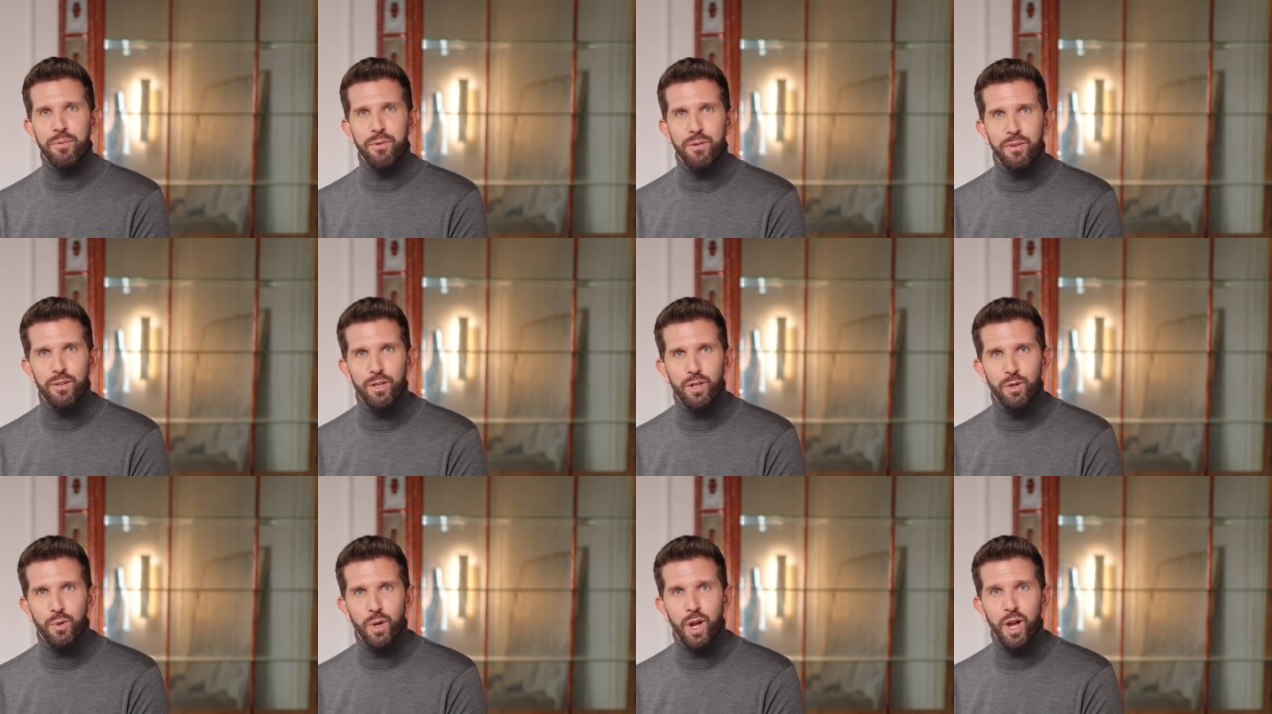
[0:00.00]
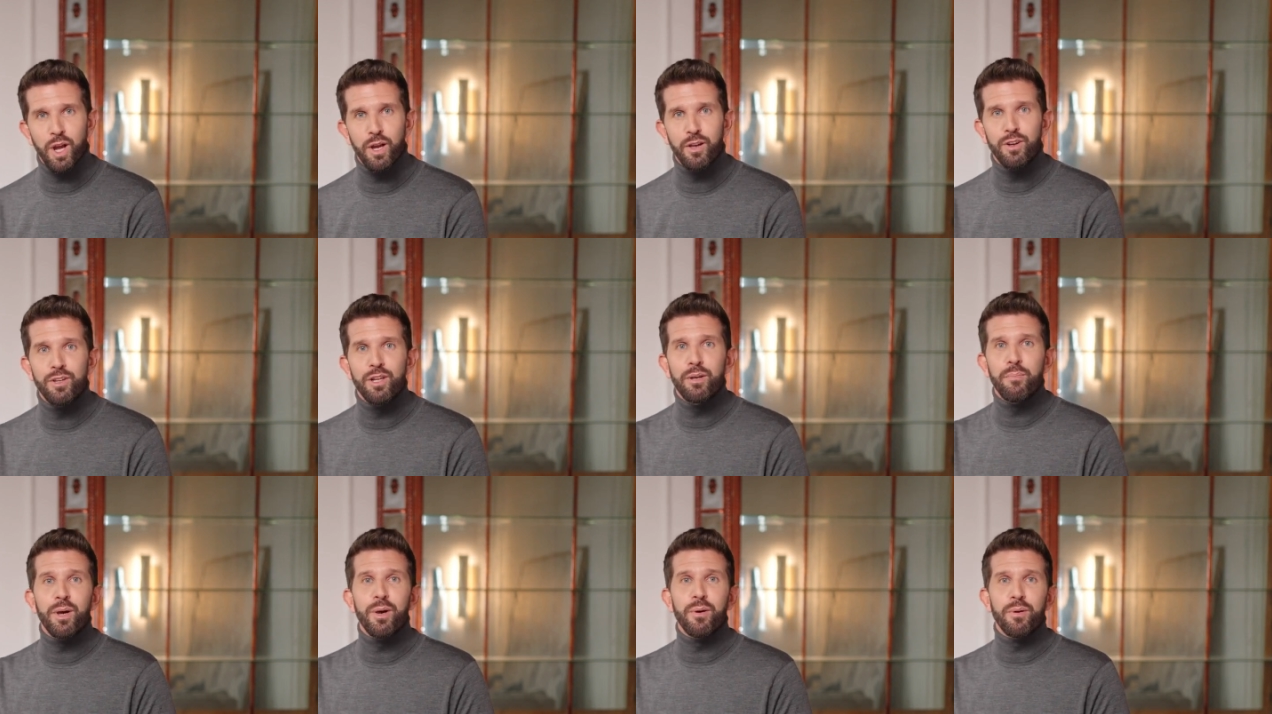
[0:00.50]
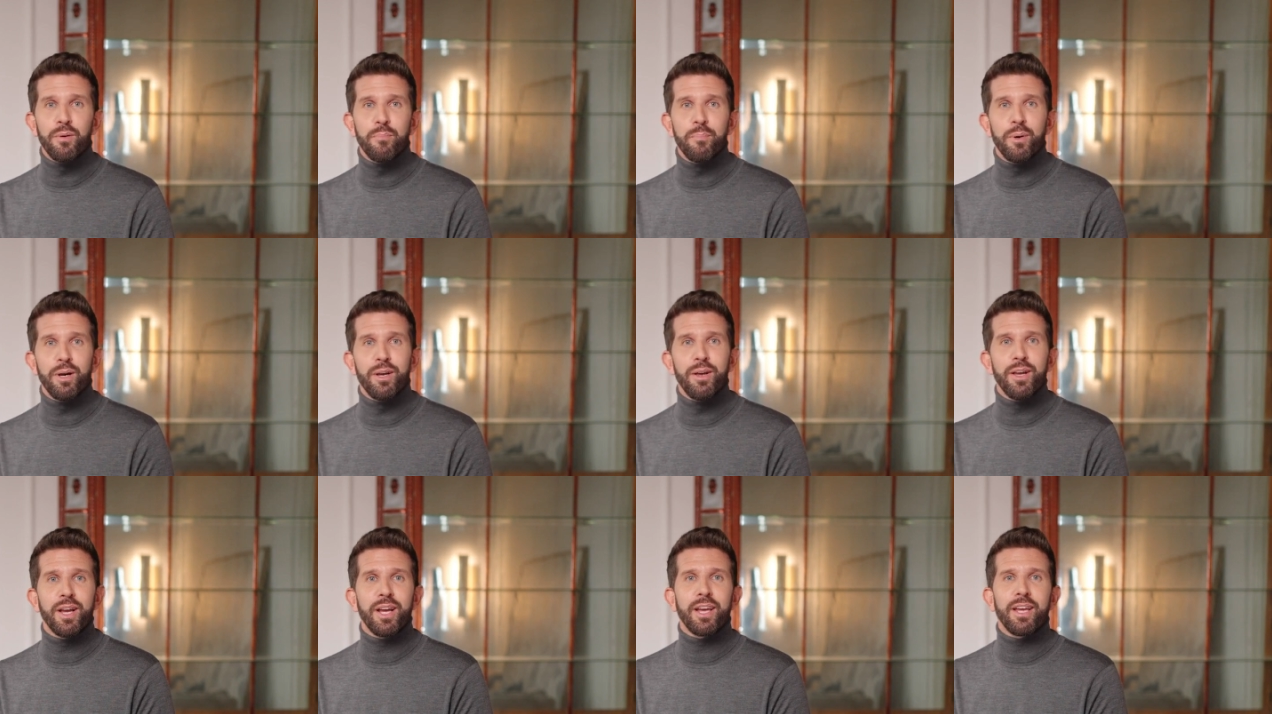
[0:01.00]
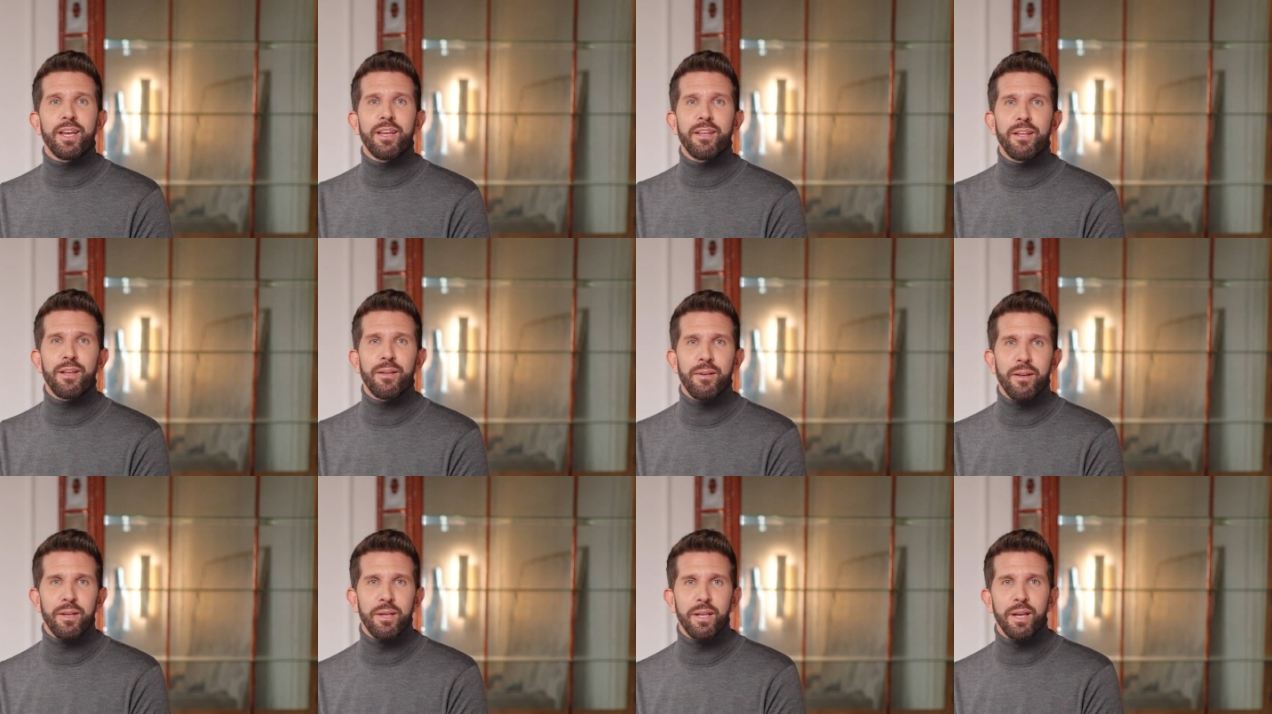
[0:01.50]
You ask about the mundane.
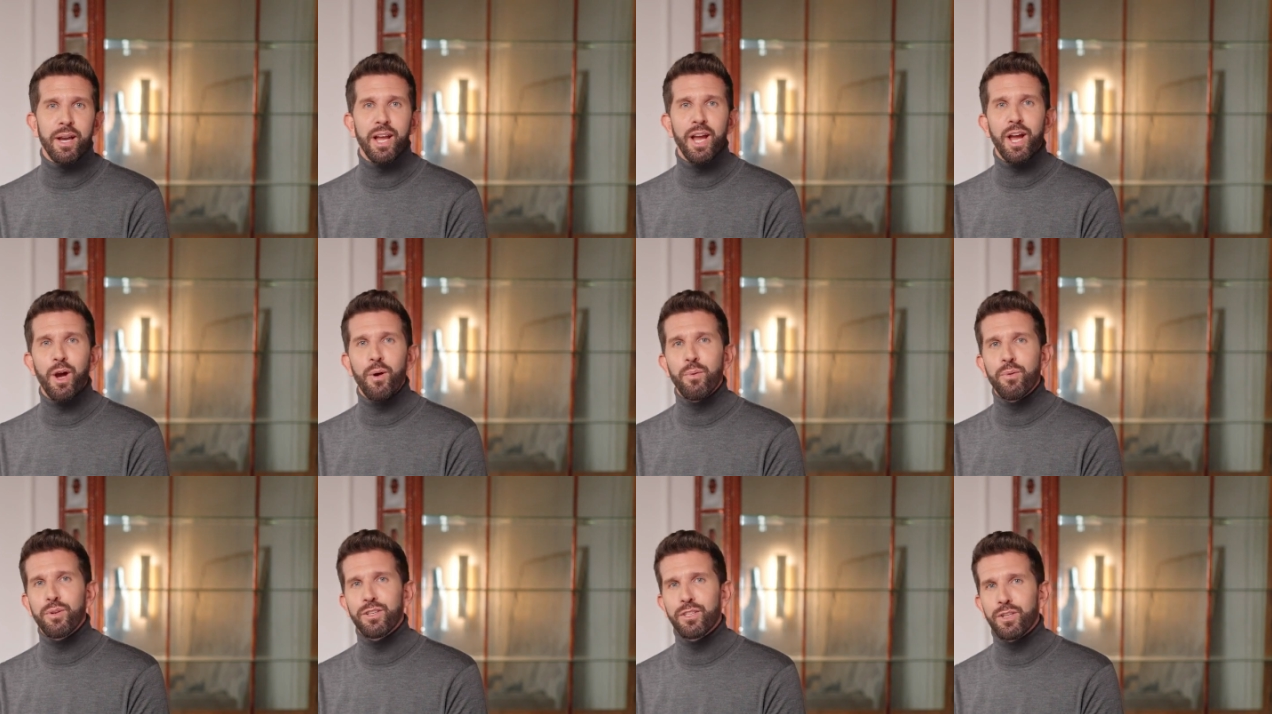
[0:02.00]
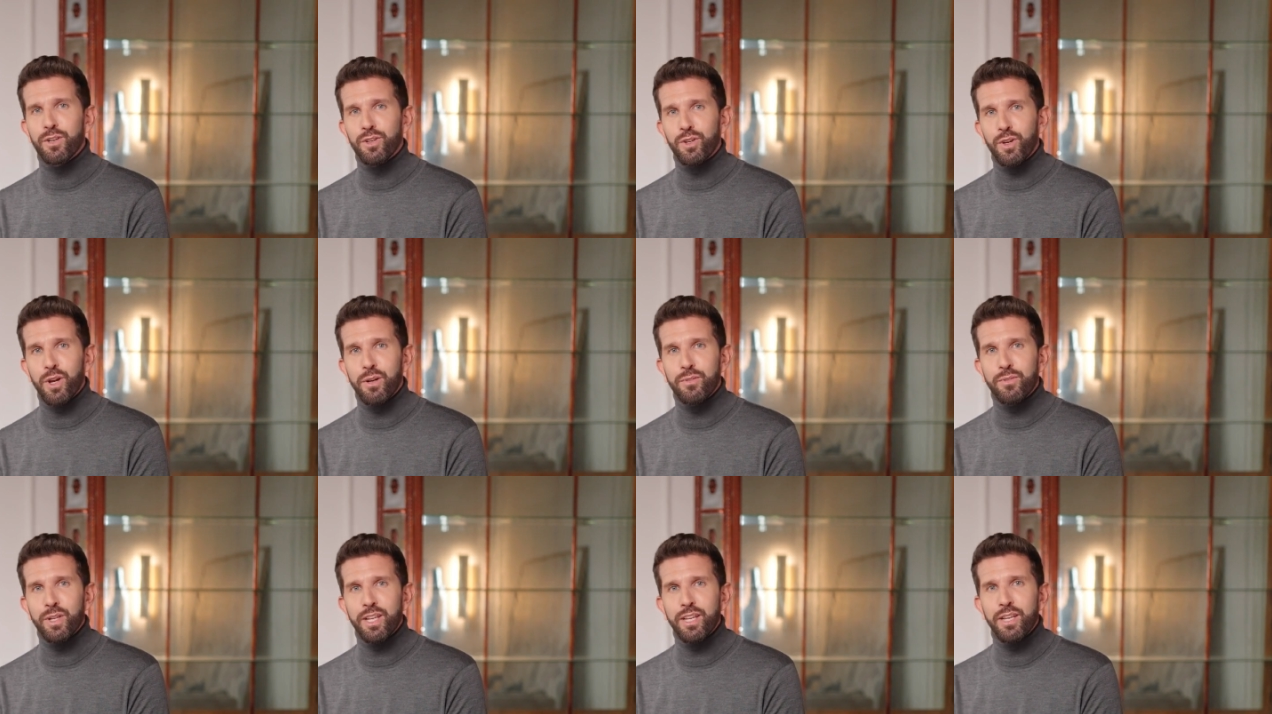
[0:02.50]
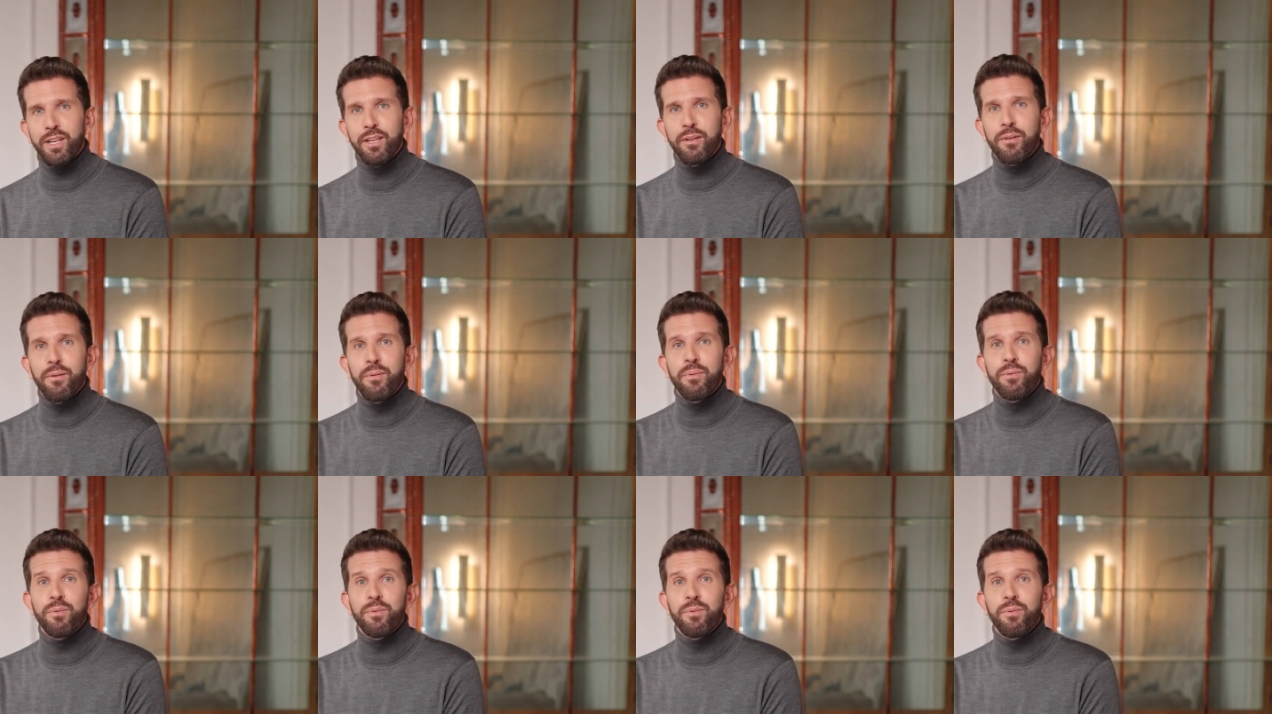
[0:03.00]
How was the traffic?